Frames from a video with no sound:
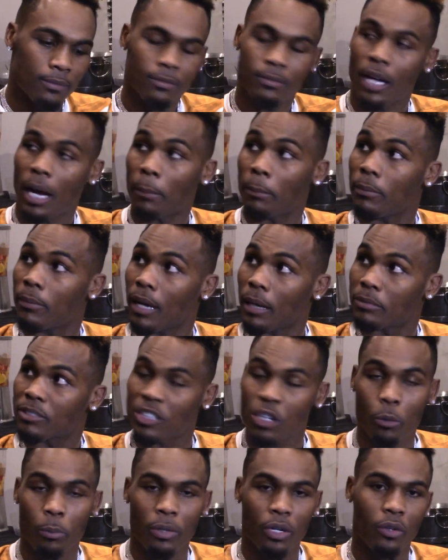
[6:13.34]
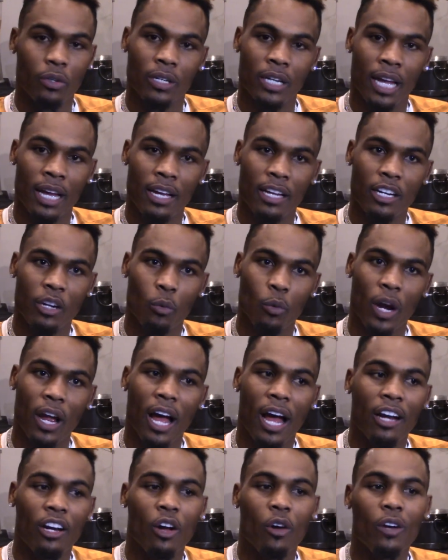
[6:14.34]
I'm still building that. The way
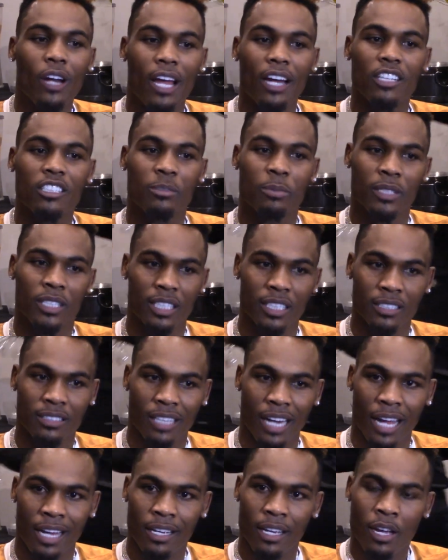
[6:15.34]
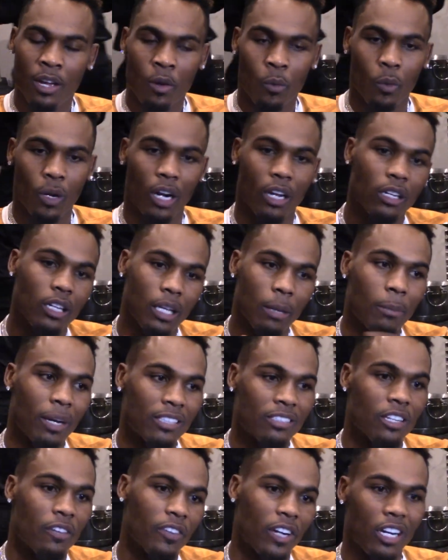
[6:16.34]
I know that is because, like, when I look at
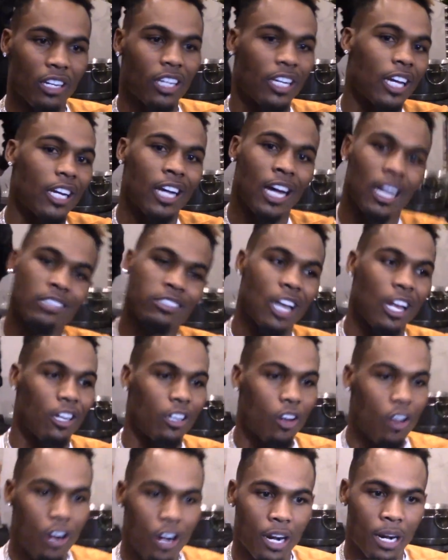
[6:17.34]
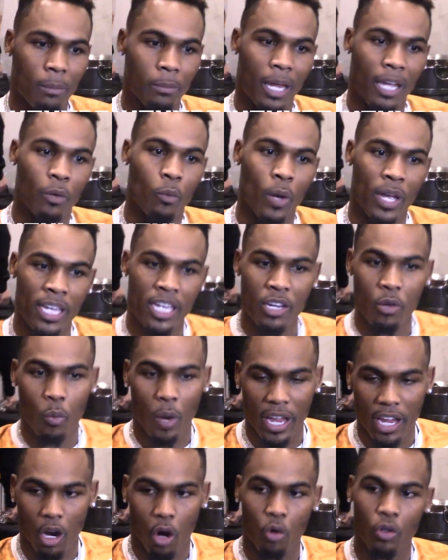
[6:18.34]
myself and I look at guys like Lara, and I'm like, wait, he
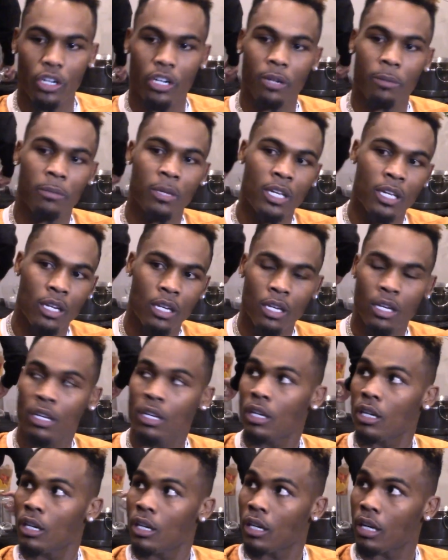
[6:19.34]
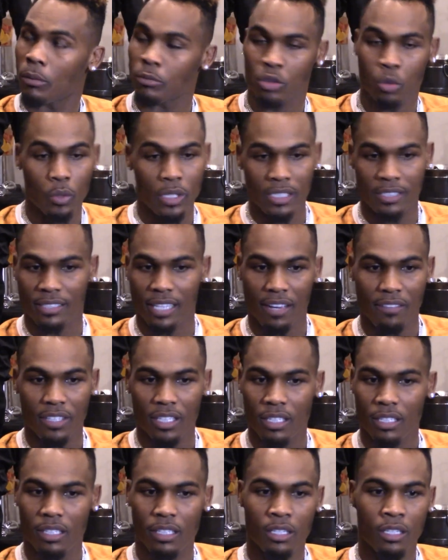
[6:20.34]
way older than me. I'm 27,
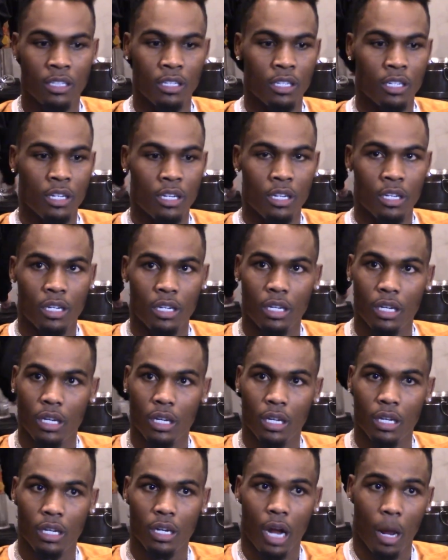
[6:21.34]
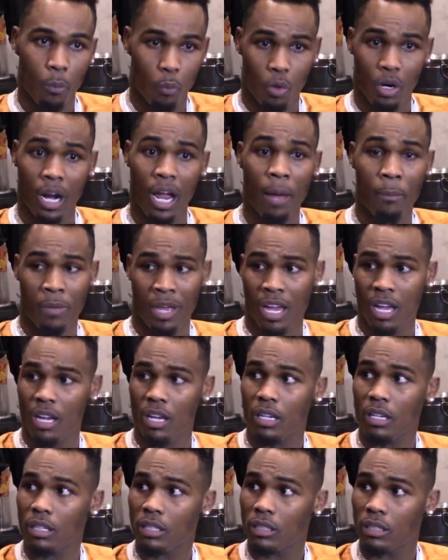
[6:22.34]
and I'm where I'm at.
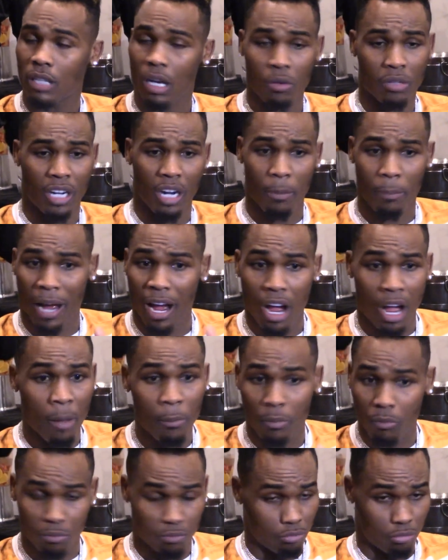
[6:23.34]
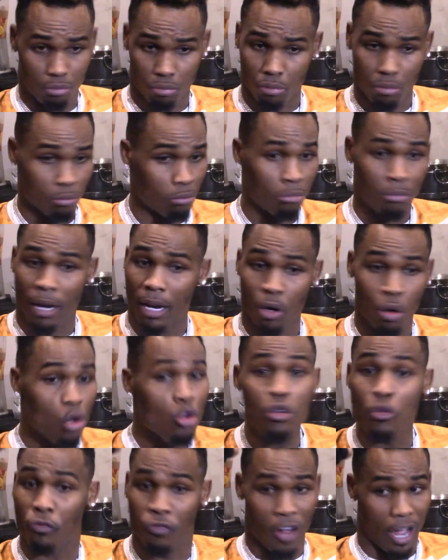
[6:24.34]
I don't care about him. No matter who
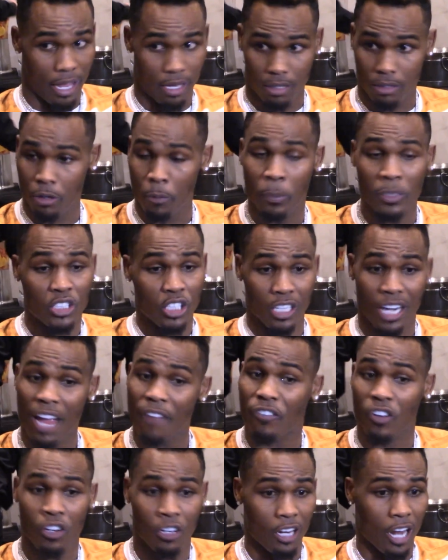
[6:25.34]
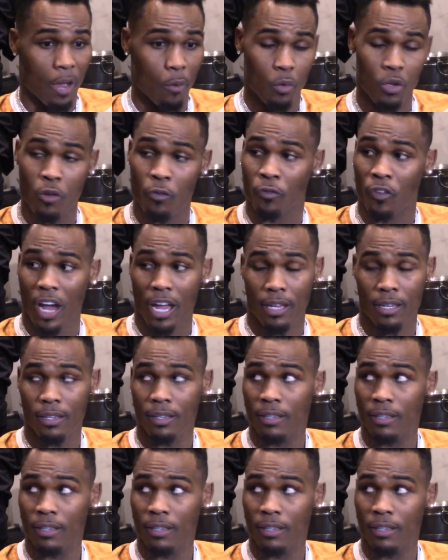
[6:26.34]
you fight, you put your life on the line when you fight.